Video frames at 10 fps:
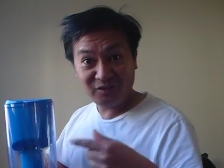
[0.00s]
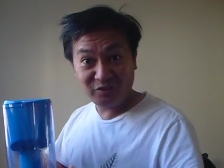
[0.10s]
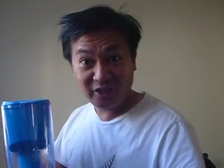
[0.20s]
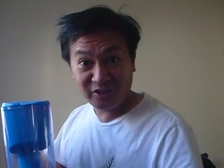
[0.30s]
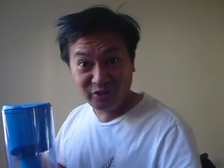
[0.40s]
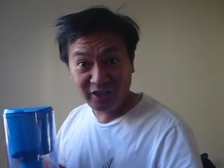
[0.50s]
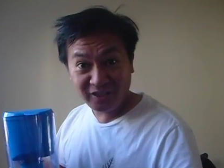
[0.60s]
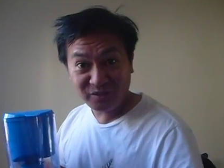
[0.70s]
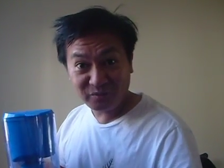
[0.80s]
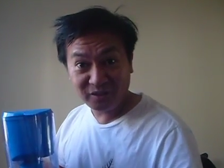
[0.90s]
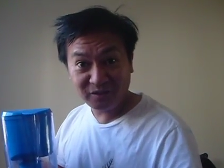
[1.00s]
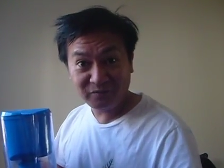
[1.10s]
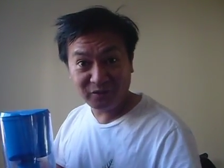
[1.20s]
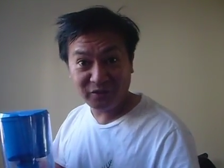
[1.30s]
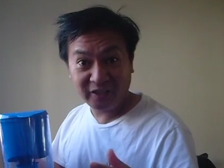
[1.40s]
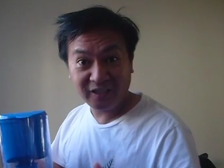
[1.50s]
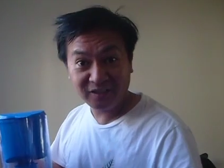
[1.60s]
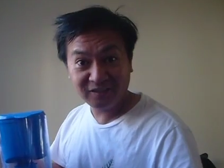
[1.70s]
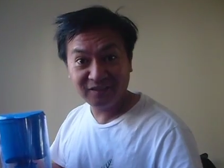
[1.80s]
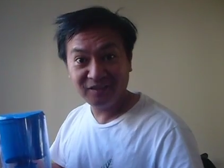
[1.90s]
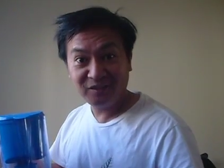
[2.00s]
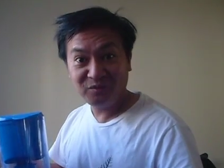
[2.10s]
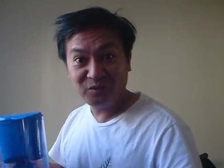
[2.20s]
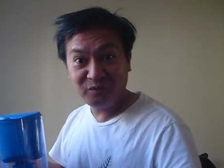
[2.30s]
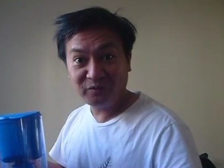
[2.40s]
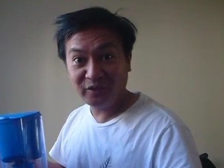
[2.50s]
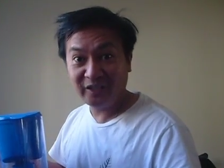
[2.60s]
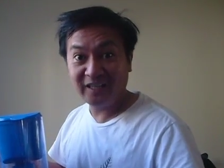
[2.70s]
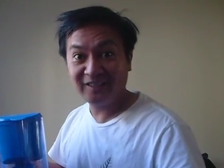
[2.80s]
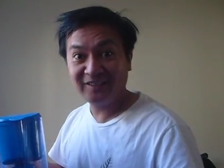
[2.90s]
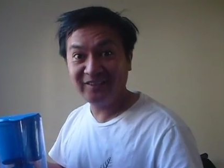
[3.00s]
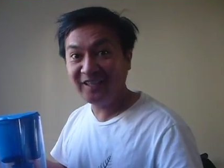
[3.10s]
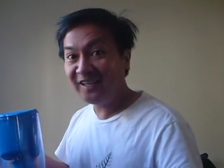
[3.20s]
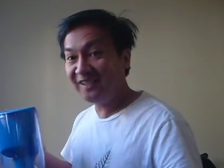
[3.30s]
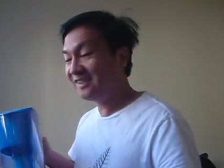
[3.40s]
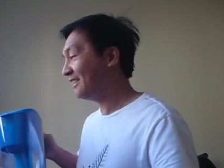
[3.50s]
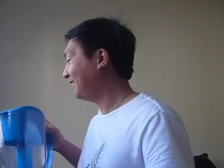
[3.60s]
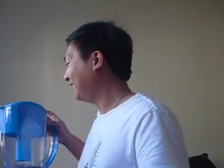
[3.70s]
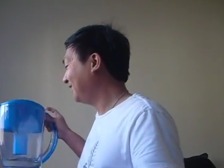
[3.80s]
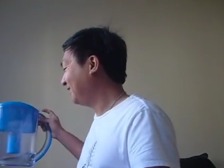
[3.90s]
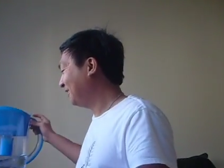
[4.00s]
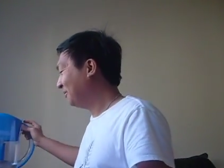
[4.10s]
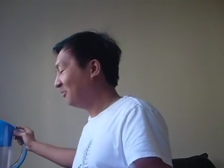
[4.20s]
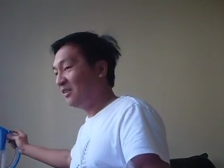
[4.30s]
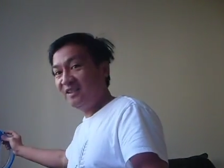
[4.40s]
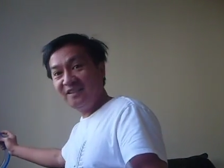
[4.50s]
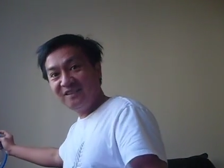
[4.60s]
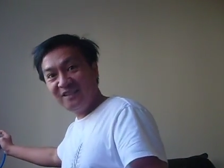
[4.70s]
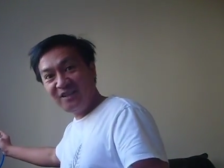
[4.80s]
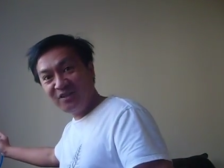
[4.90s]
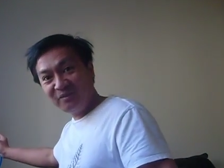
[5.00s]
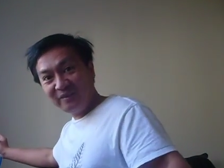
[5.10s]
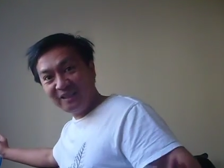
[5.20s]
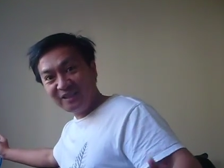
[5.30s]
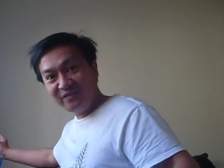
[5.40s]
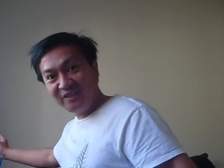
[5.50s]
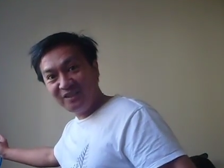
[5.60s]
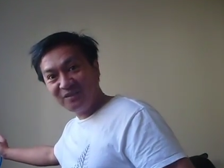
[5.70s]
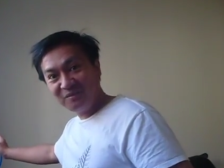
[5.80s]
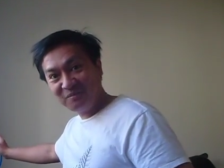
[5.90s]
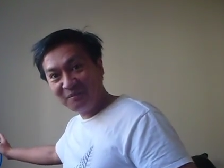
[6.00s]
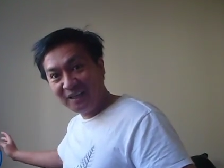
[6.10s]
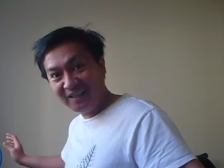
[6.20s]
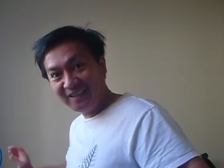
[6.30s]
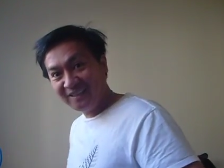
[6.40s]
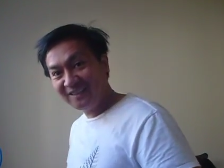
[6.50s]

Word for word: you can drink this one for your health, good for your health. Okay. See you on my next video. Bye.